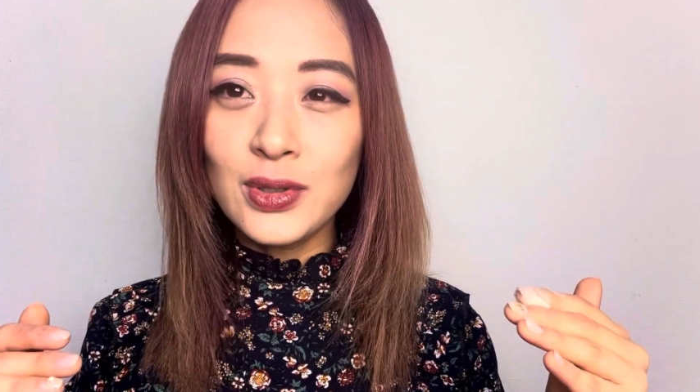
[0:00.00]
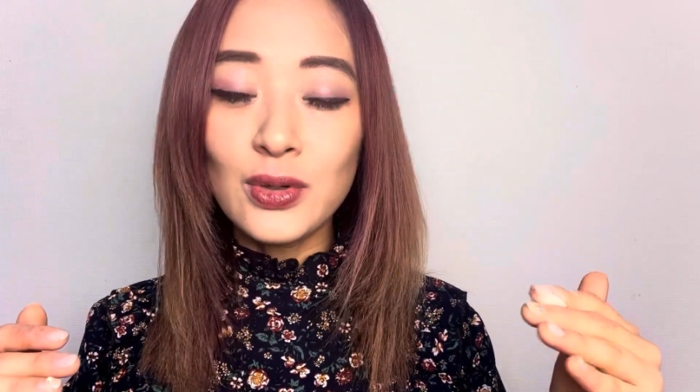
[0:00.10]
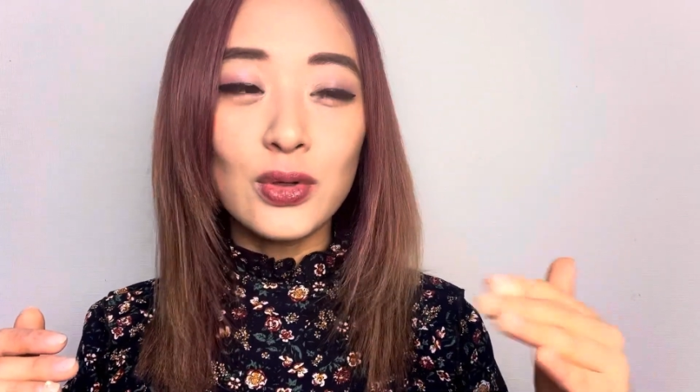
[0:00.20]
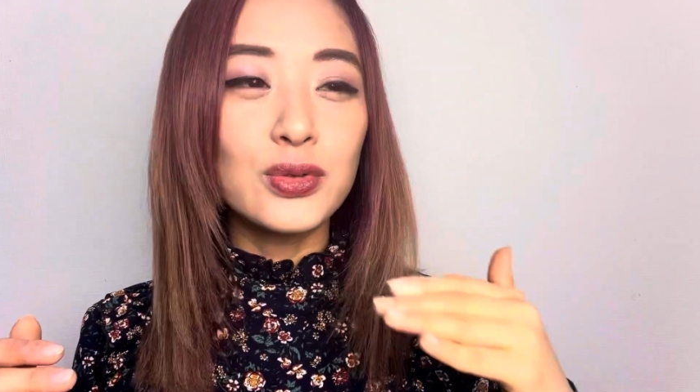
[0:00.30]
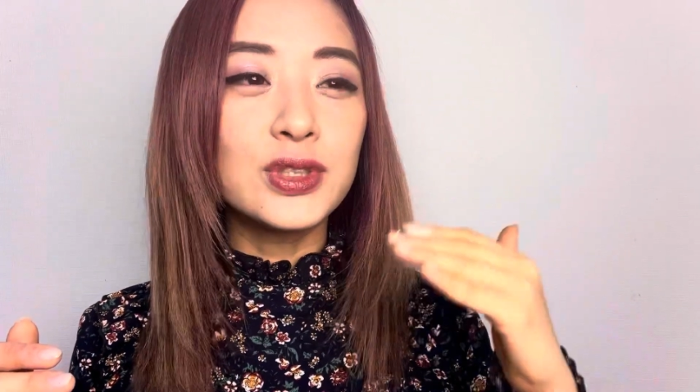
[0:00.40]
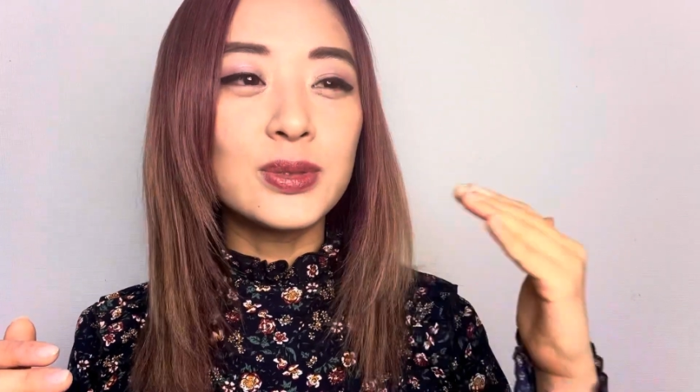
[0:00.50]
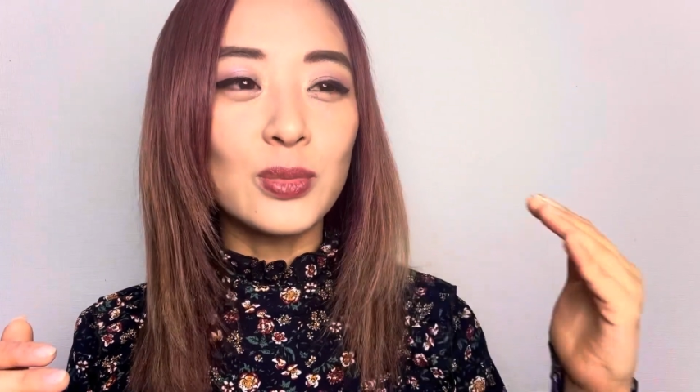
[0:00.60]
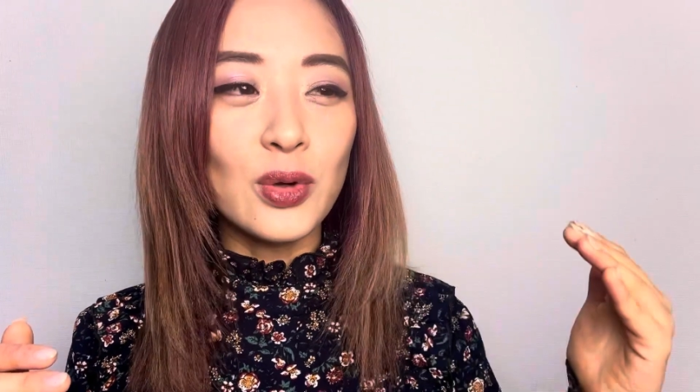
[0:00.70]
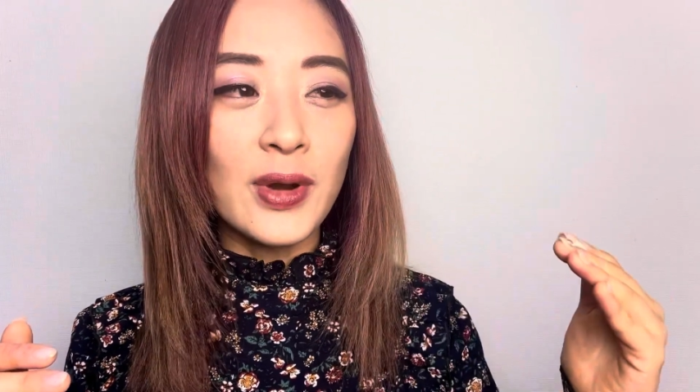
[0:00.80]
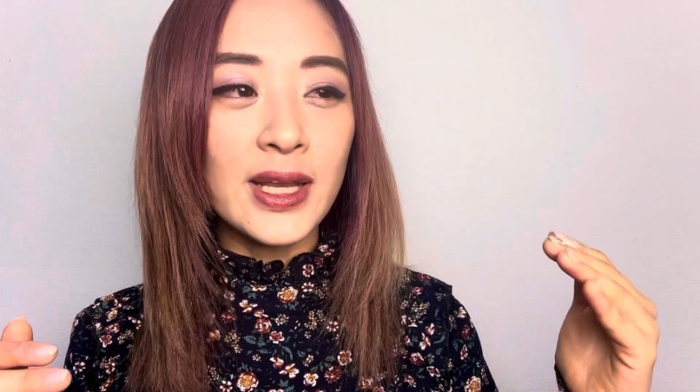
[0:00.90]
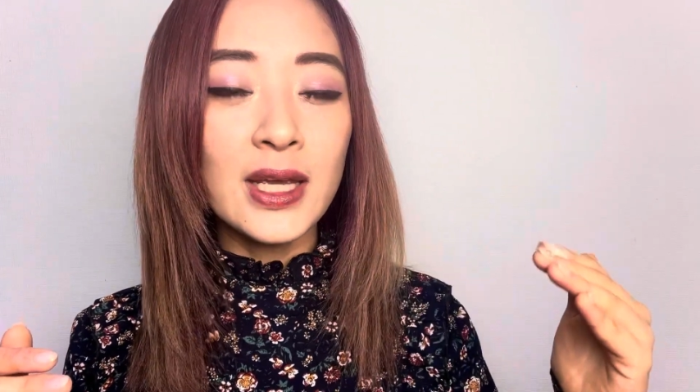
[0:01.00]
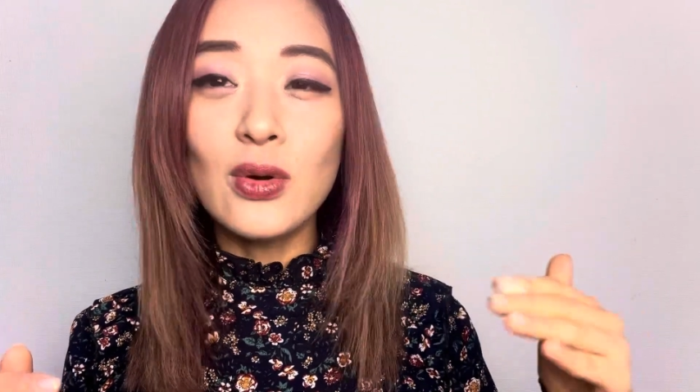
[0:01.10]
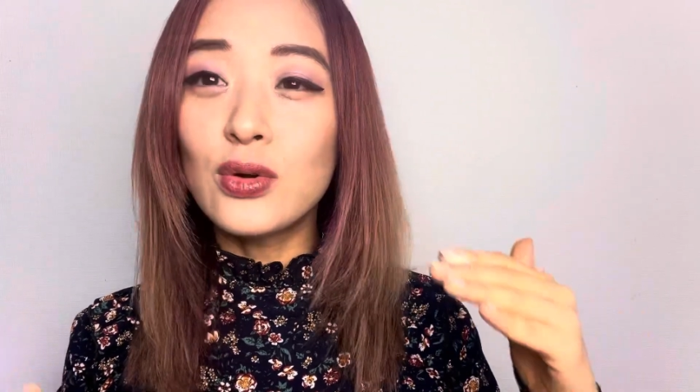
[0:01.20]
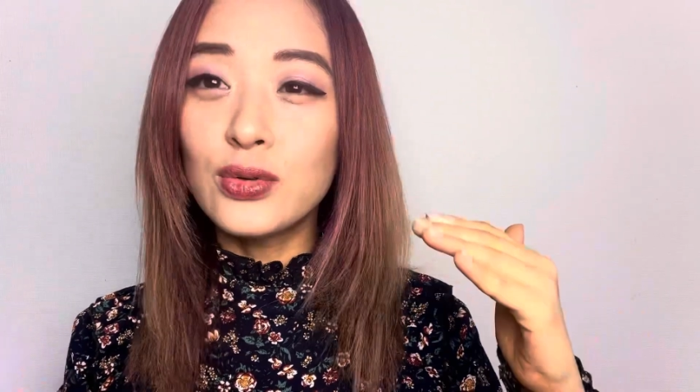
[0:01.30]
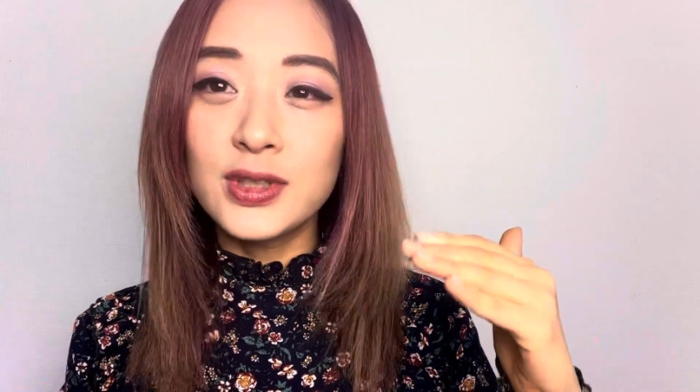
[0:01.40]
or who is more ready
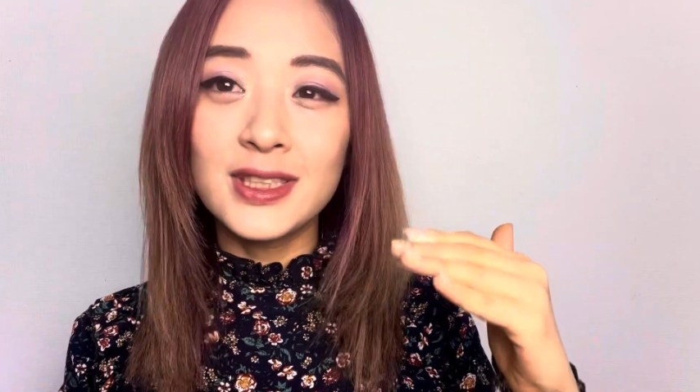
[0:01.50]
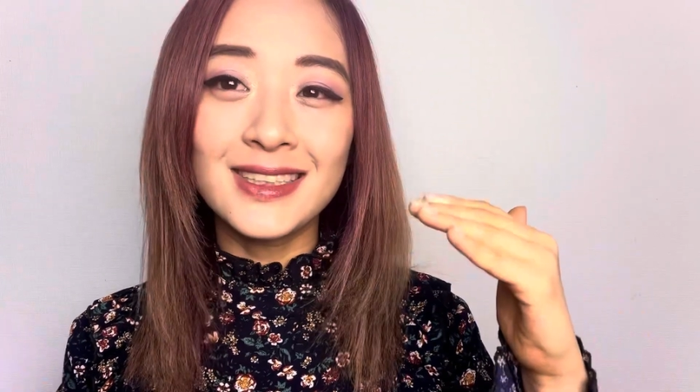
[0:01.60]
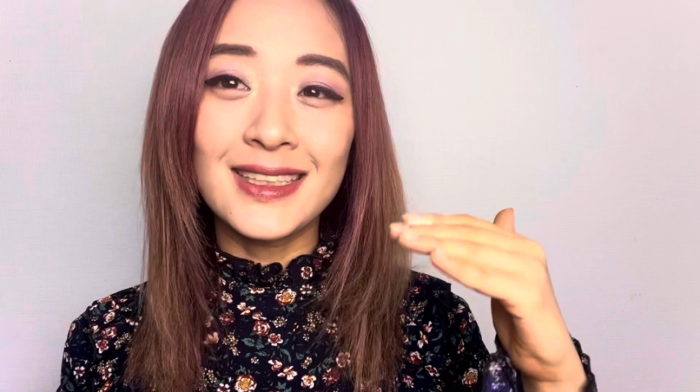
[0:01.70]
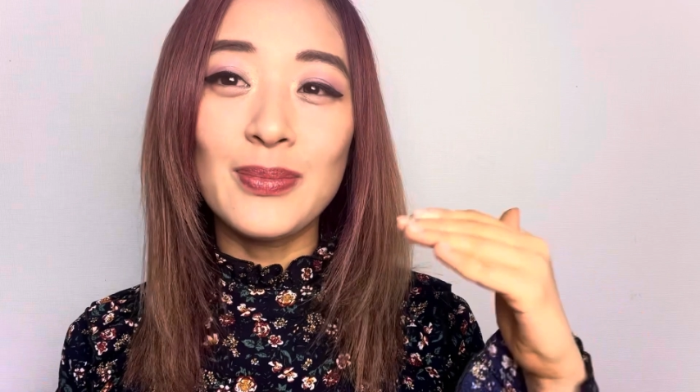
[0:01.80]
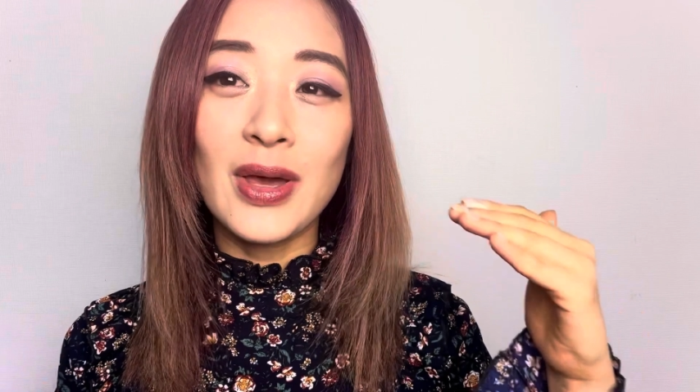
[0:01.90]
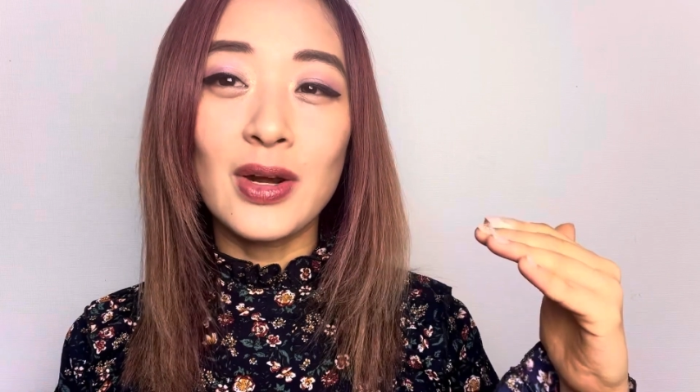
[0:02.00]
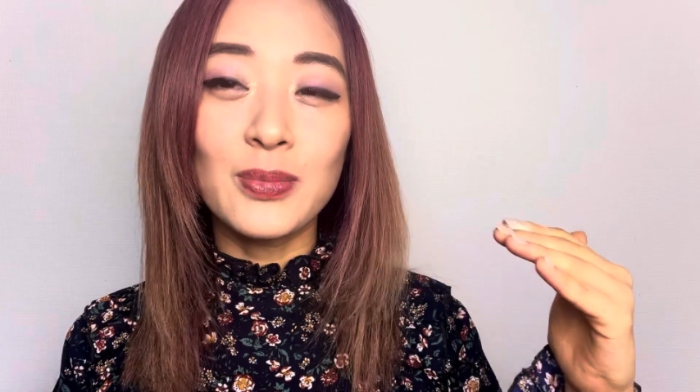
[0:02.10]
or who is in a better